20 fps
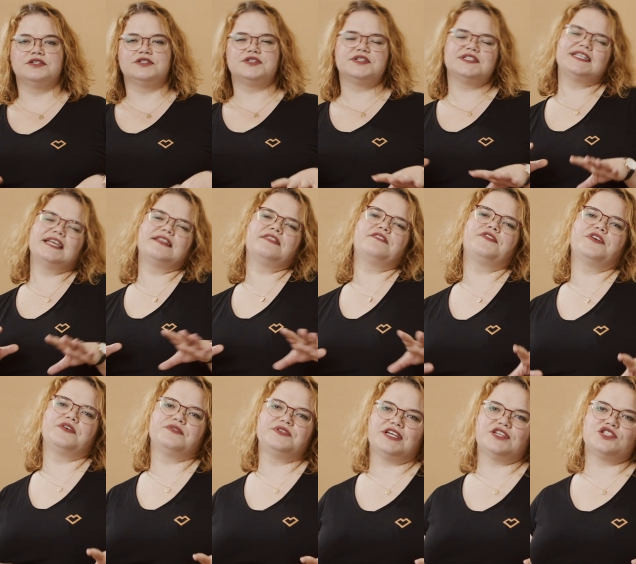to set the
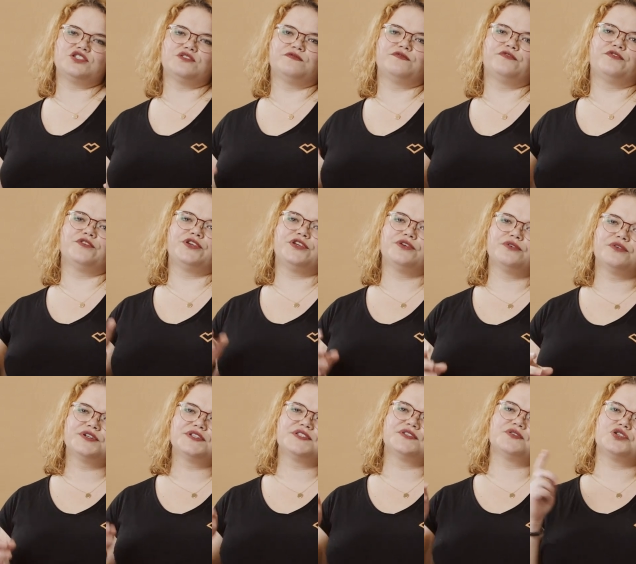foundation for
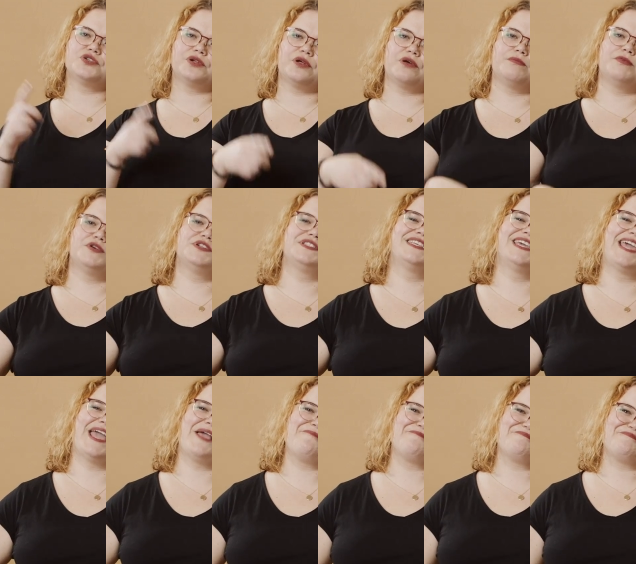your social commerce
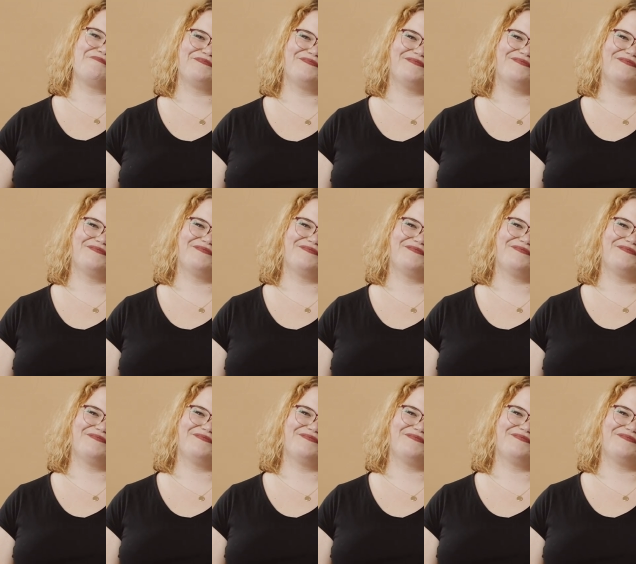game.